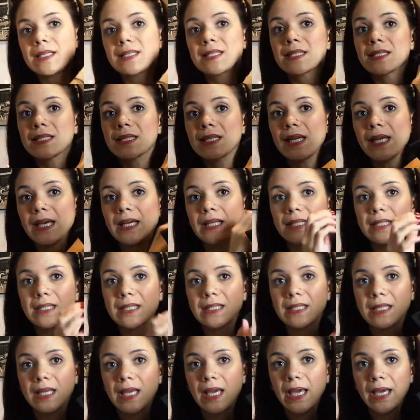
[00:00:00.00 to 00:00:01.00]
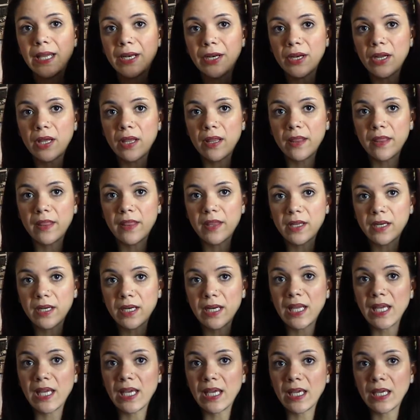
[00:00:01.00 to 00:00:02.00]
slits in the
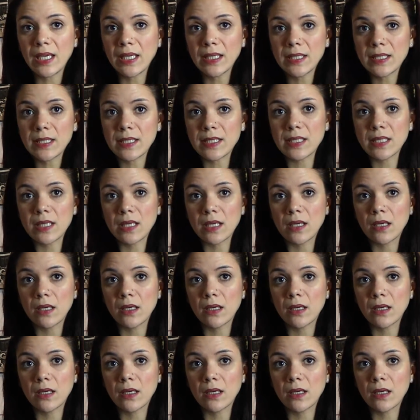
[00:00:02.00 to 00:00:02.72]
knees.